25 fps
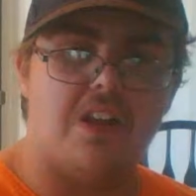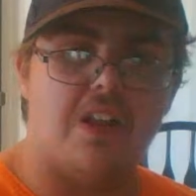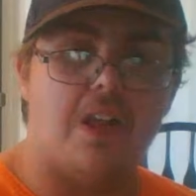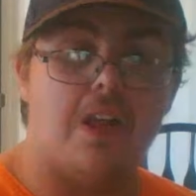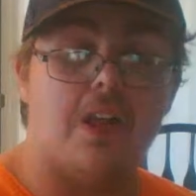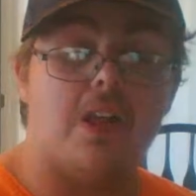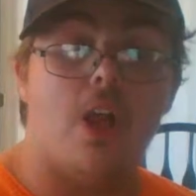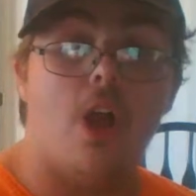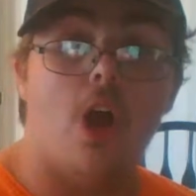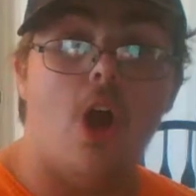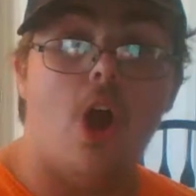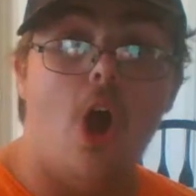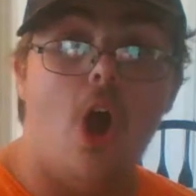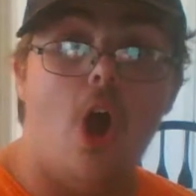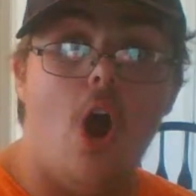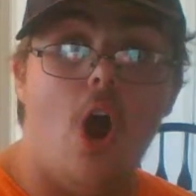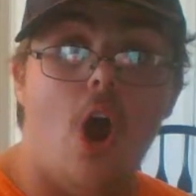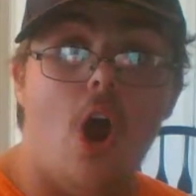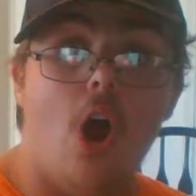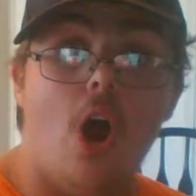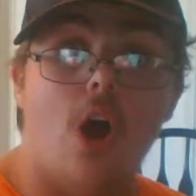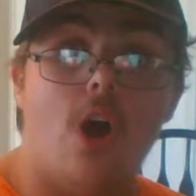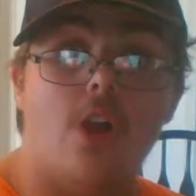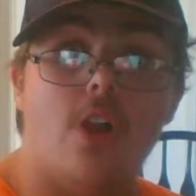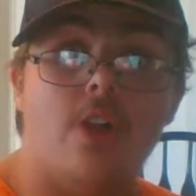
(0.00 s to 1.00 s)
like,
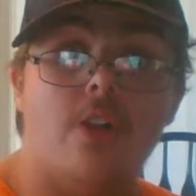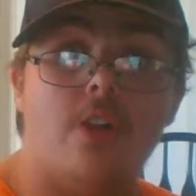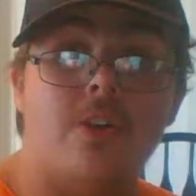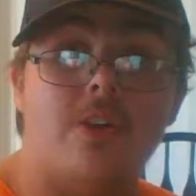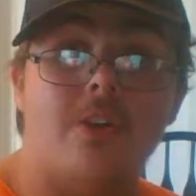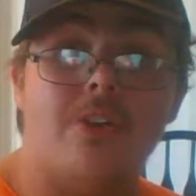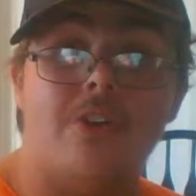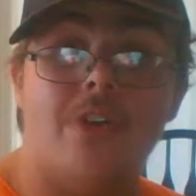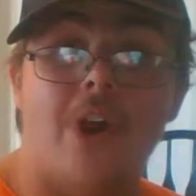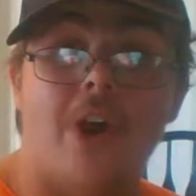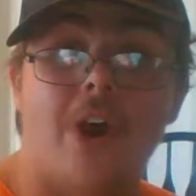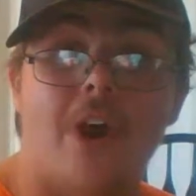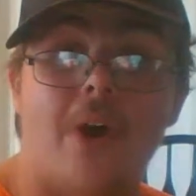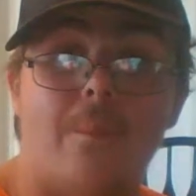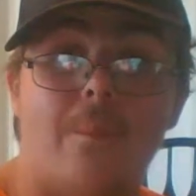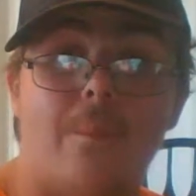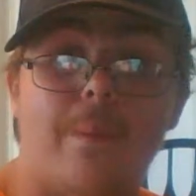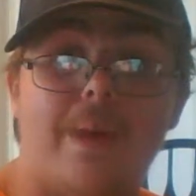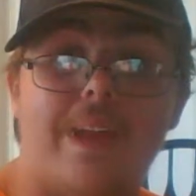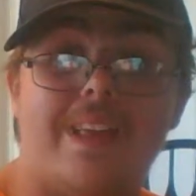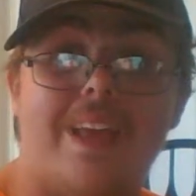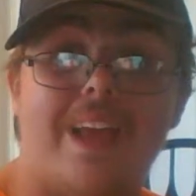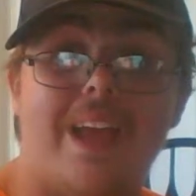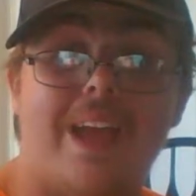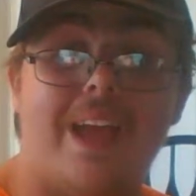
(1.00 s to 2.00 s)
no,
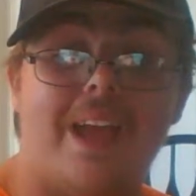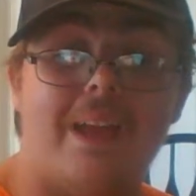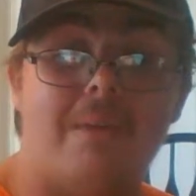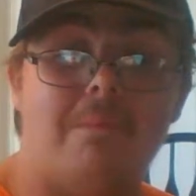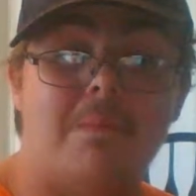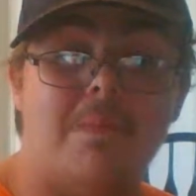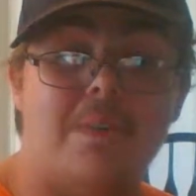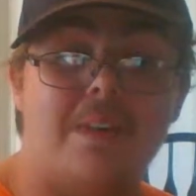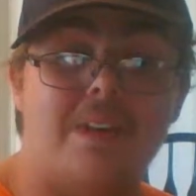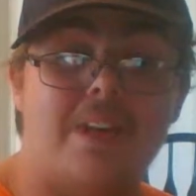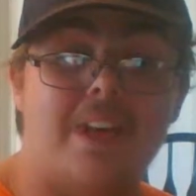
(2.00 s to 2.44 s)
it came.